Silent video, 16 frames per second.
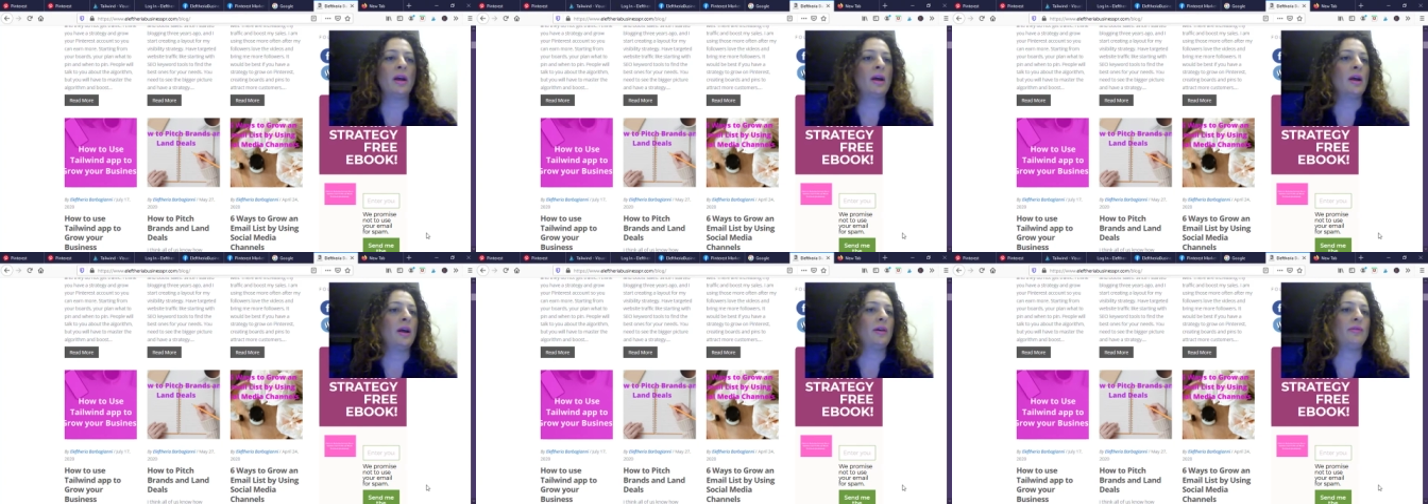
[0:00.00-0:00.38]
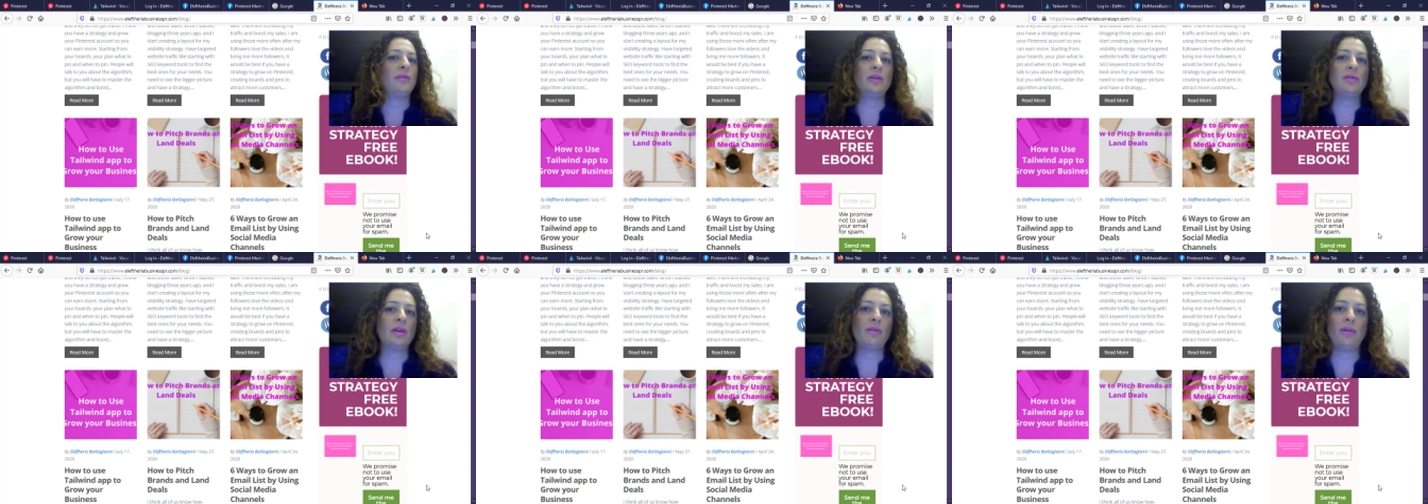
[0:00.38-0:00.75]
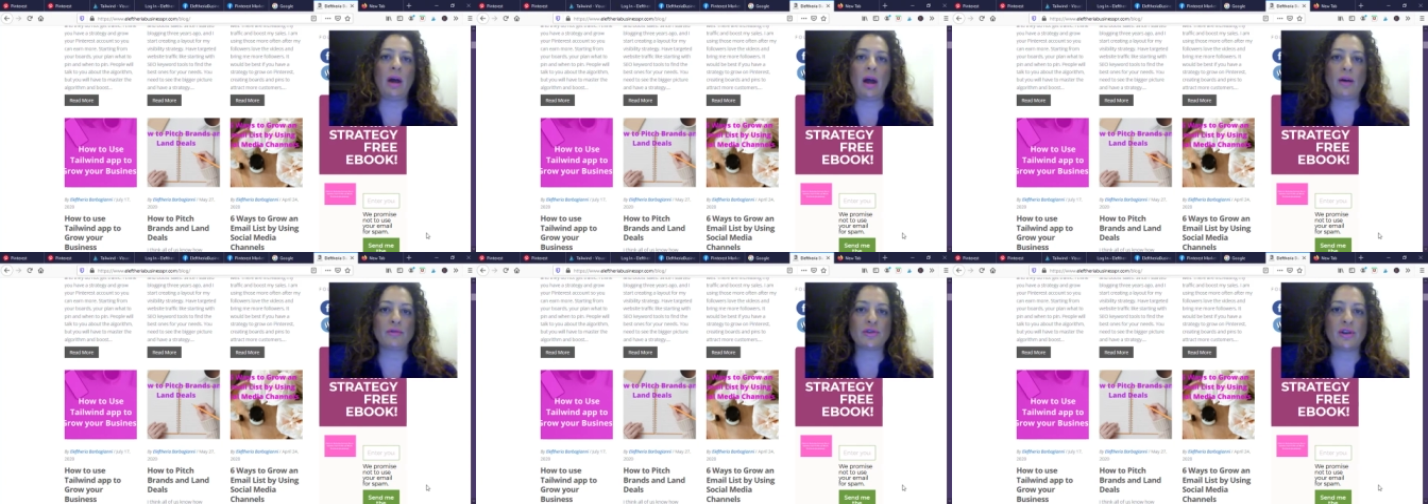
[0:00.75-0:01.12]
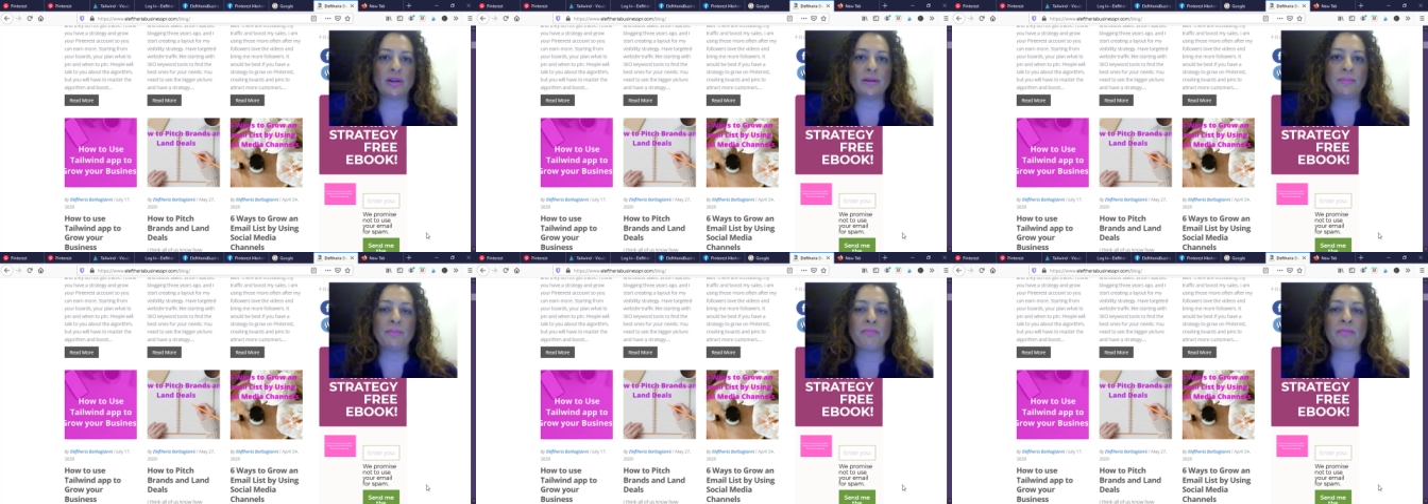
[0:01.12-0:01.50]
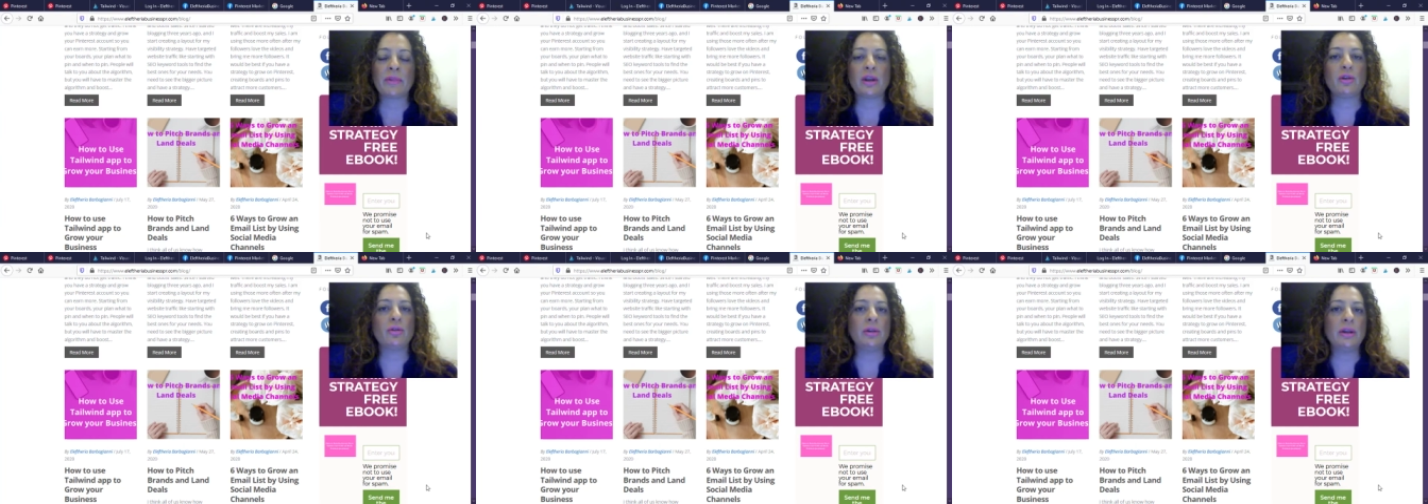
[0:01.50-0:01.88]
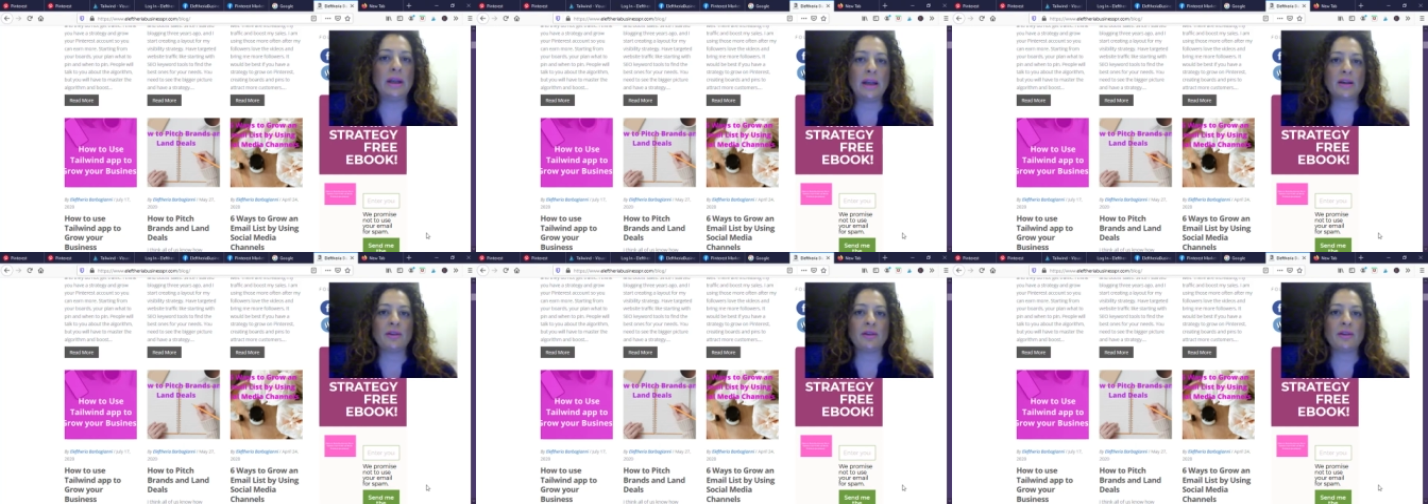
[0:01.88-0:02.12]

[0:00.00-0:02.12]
50,000 unique